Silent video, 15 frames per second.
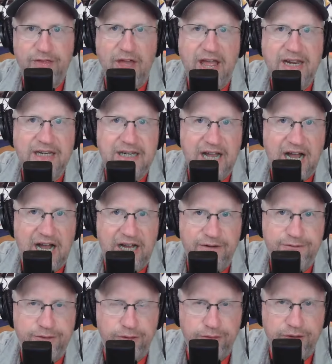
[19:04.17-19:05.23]
Thank
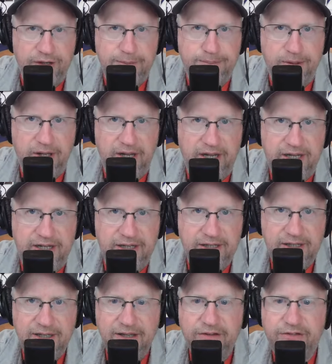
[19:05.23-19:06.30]
God for replay.
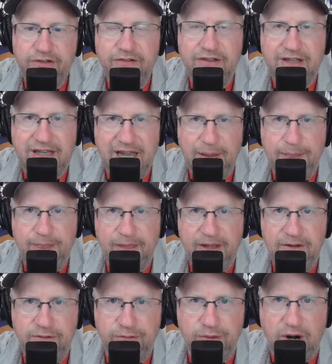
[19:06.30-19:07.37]
Let's just get
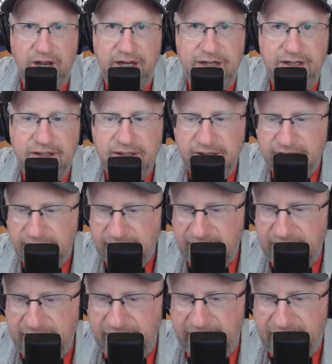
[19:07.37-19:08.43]
things right.
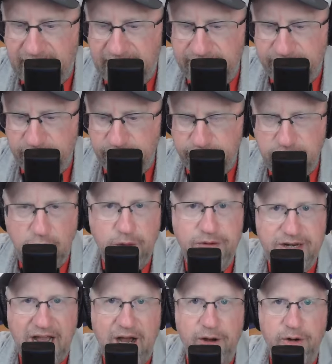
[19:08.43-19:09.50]
And there's no
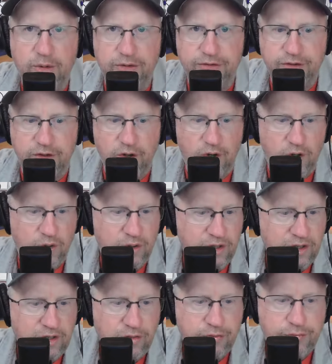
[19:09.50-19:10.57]
doubt it was a goal.
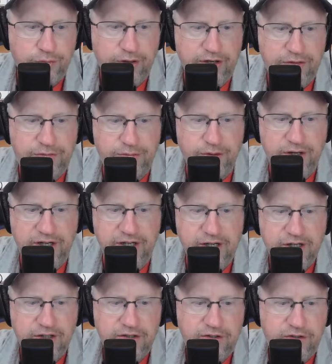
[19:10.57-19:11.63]
3-3,
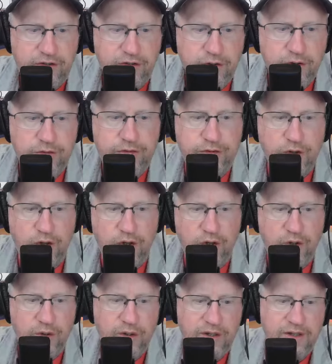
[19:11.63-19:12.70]
huge
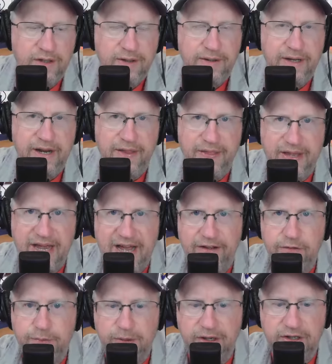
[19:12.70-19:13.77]
goal. And the
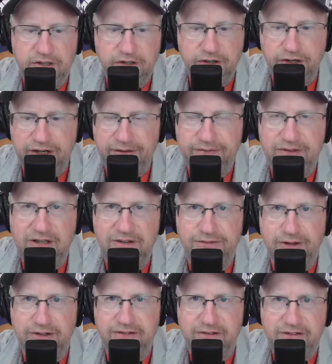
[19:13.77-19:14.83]
Avs played good enough
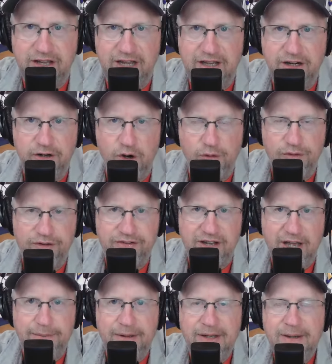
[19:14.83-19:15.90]
defense to take it in
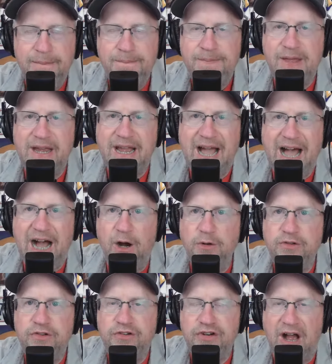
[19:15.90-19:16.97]
overtime. They
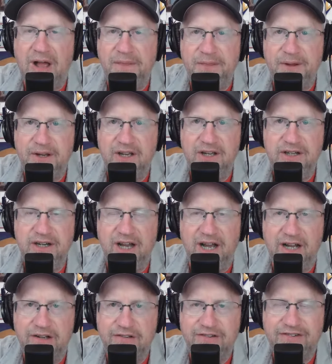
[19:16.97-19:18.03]
outshot the
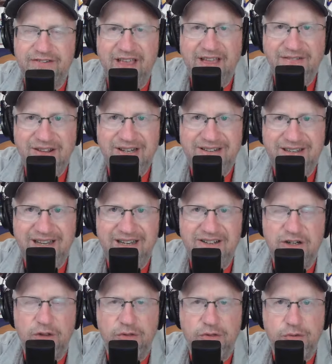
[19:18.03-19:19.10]
Canucks
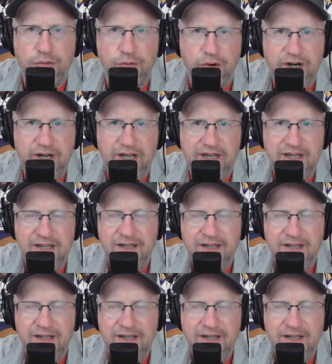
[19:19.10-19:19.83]
17-3